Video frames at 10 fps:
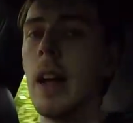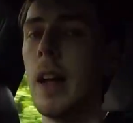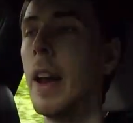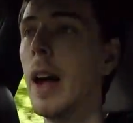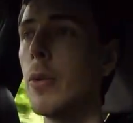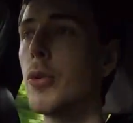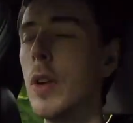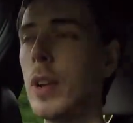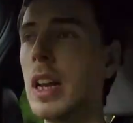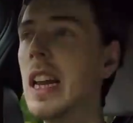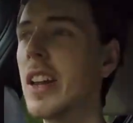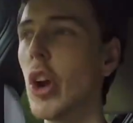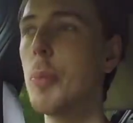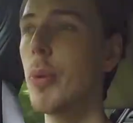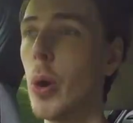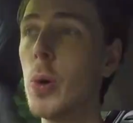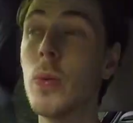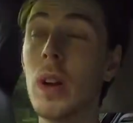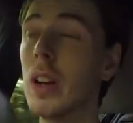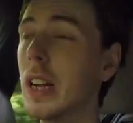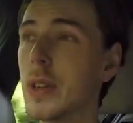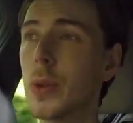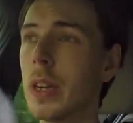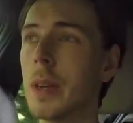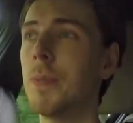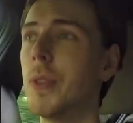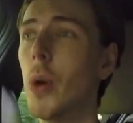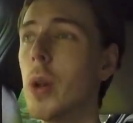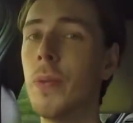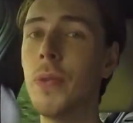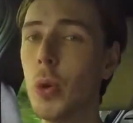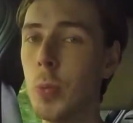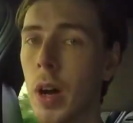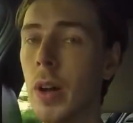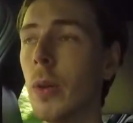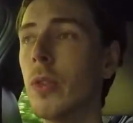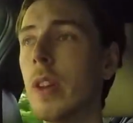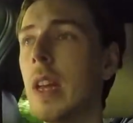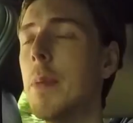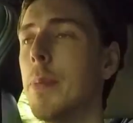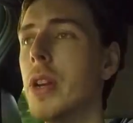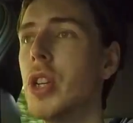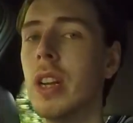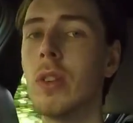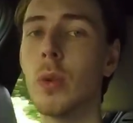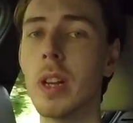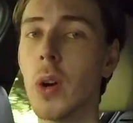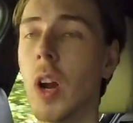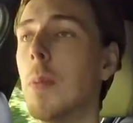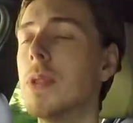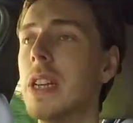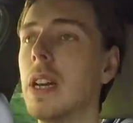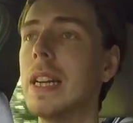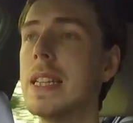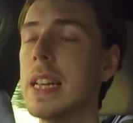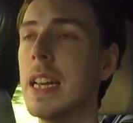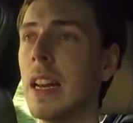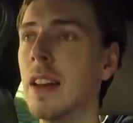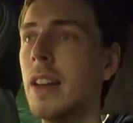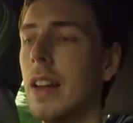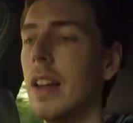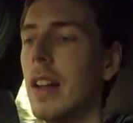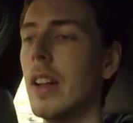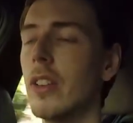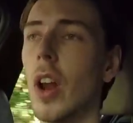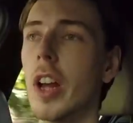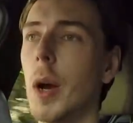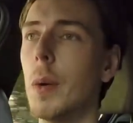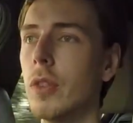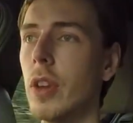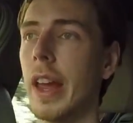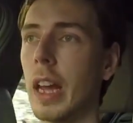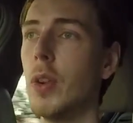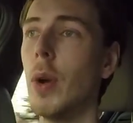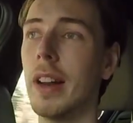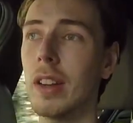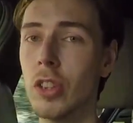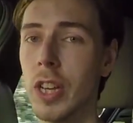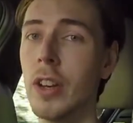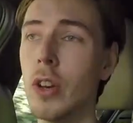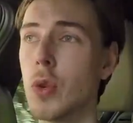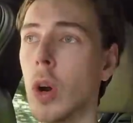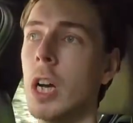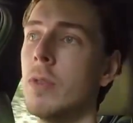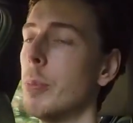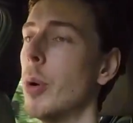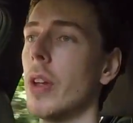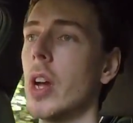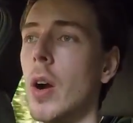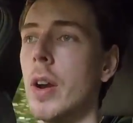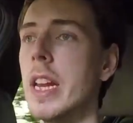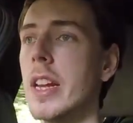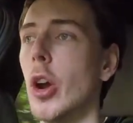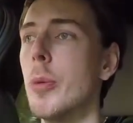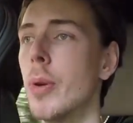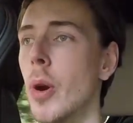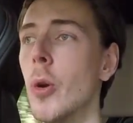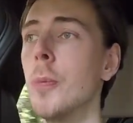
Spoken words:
Now driving in Eco Pro for literally only a few miles, the MPG has already gone up to 19. So like I was saying, if you had extended drives and put the car in Eco Pro,